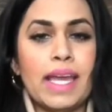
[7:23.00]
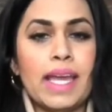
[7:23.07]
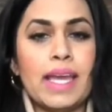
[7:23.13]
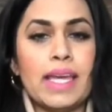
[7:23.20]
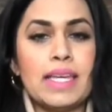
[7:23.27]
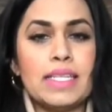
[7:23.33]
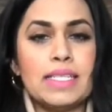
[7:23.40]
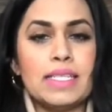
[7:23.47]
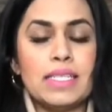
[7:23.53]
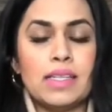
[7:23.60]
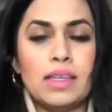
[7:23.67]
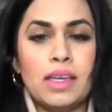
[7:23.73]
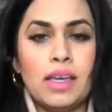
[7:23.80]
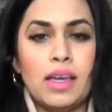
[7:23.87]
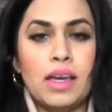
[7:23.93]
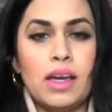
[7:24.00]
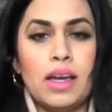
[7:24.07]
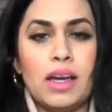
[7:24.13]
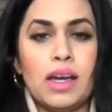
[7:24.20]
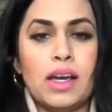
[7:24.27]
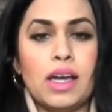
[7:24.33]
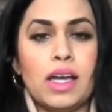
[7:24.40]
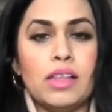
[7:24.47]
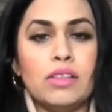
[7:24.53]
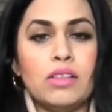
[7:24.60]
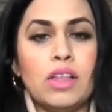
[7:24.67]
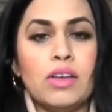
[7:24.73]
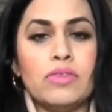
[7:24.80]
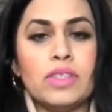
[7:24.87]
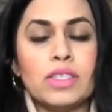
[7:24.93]
And uh, I
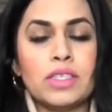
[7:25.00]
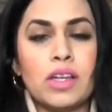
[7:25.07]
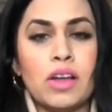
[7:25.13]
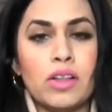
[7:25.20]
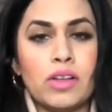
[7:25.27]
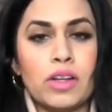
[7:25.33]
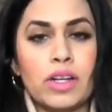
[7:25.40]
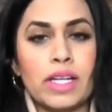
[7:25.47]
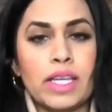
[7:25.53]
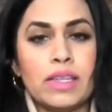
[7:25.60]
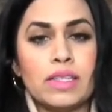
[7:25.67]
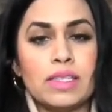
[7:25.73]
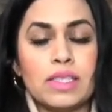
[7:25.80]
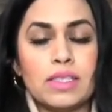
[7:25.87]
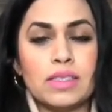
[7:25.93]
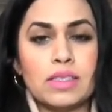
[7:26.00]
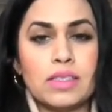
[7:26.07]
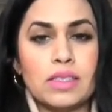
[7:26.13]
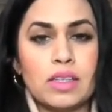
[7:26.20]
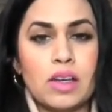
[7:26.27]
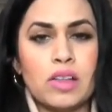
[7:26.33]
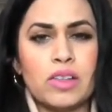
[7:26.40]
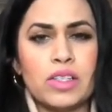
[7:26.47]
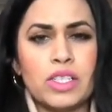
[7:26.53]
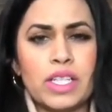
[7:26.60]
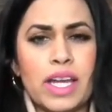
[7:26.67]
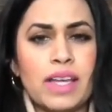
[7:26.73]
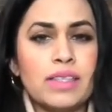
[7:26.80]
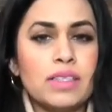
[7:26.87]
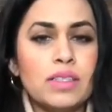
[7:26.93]
love this color. Again, this is the color
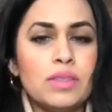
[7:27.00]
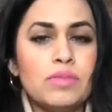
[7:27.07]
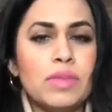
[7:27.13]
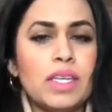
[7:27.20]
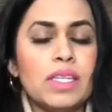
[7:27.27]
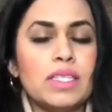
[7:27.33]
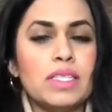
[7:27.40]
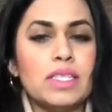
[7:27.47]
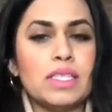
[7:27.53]
Chasm, and